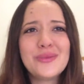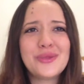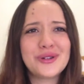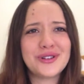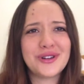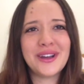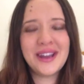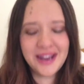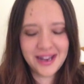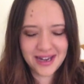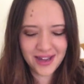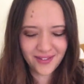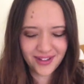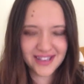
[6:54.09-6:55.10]
poor Joe,
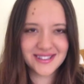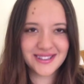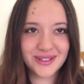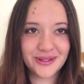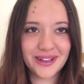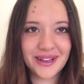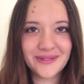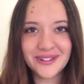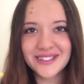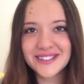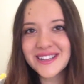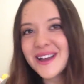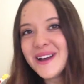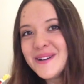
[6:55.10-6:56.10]
he never gets to do what he
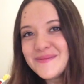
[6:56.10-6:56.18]
wants,